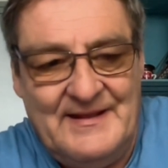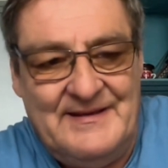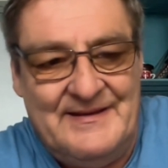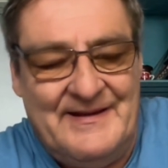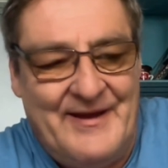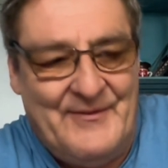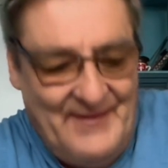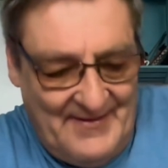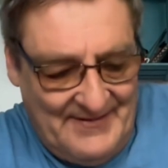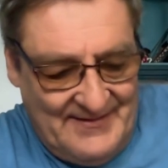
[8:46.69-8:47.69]
You know,
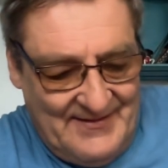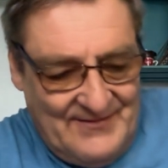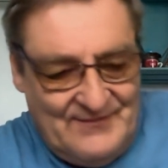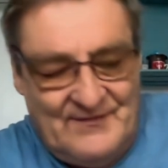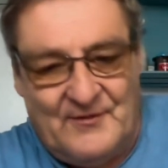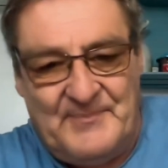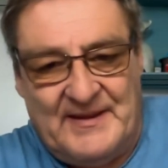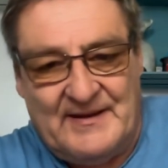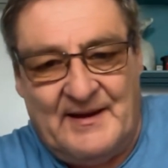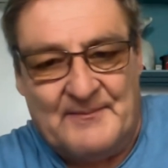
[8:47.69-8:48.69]
you sort of
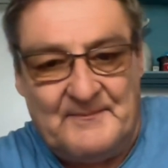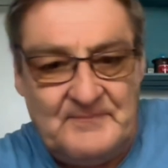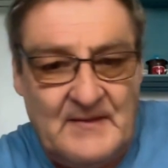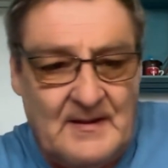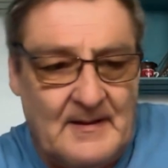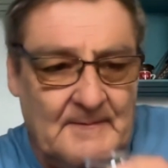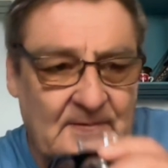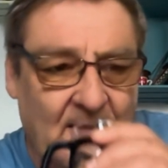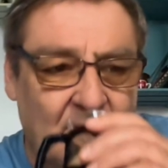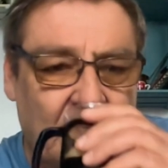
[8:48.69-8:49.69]
pick it up, you know.
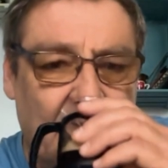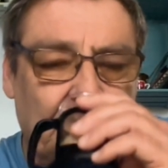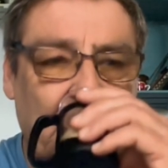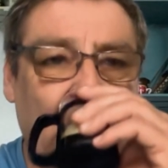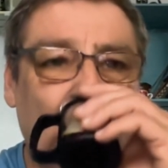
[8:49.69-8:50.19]
So